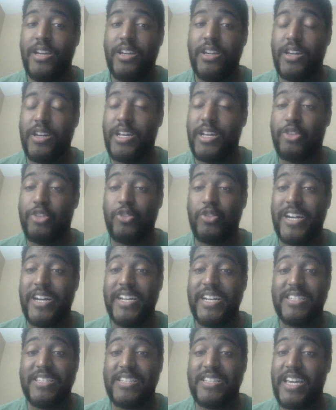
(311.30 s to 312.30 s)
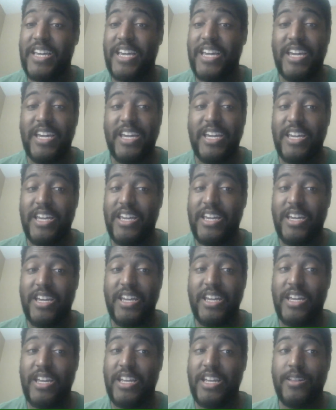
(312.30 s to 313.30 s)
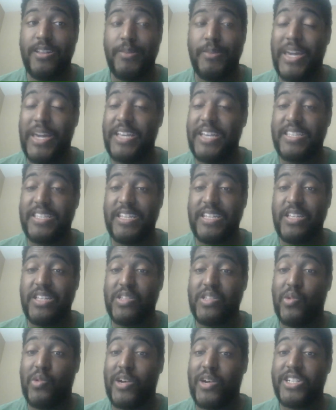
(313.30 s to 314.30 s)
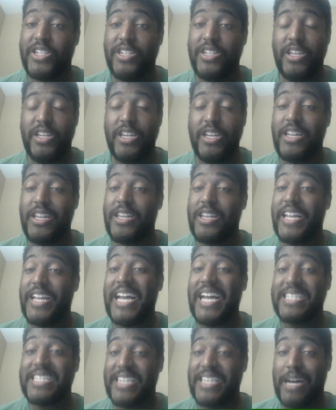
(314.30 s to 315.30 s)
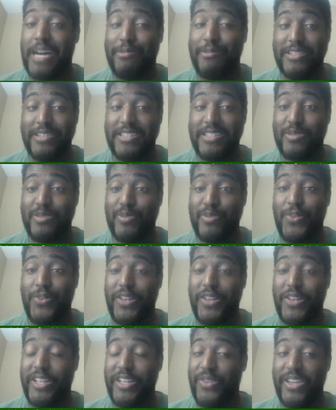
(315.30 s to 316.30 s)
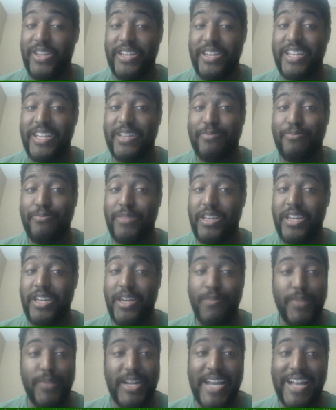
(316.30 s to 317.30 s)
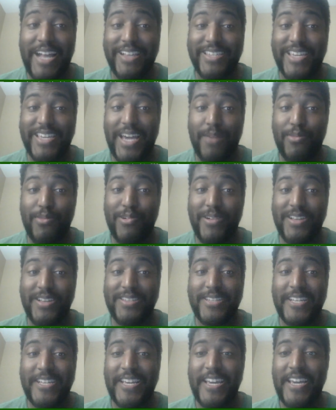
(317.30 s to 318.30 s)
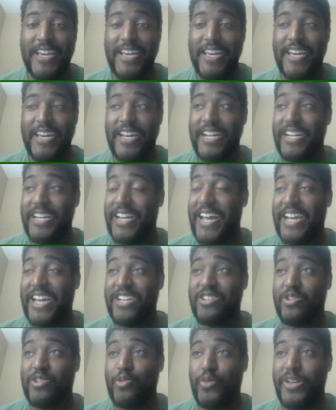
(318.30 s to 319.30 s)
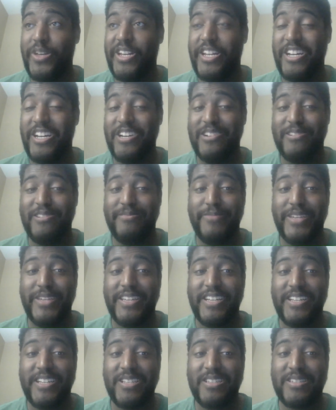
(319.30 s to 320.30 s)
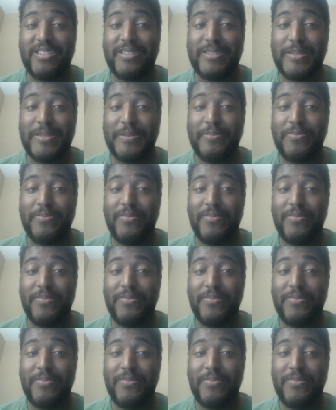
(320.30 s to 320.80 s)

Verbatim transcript: You got to try and stay in the pace of things. Washington, you get the Dallas Cowboys this week. Philadelphia, you get you get my Dallas Cowboys in the national window because